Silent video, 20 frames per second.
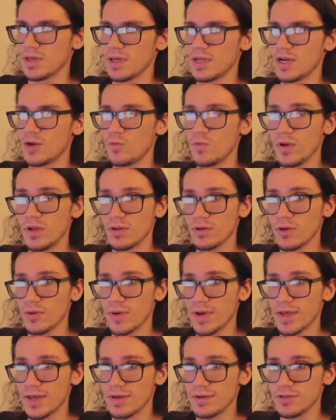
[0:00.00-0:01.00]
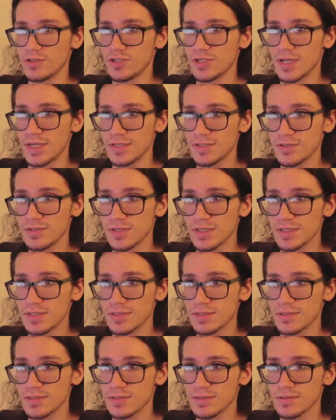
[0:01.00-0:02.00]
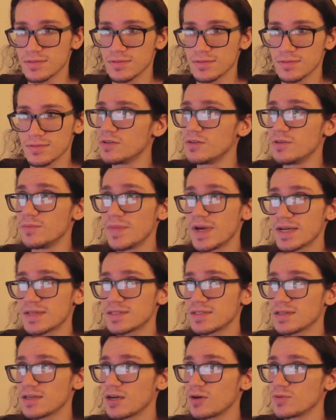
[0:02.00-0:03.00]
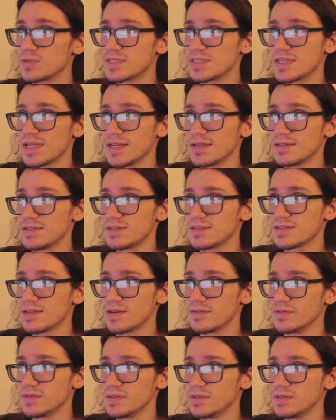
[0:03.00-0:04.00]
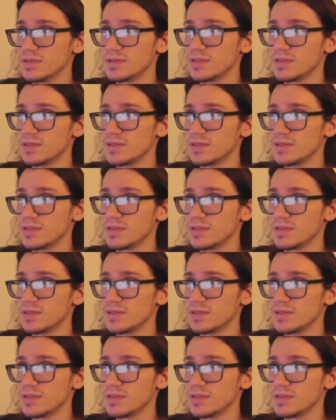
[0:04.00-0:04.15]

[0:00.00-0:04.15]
And I will go ahead and change this. The max I got was 97.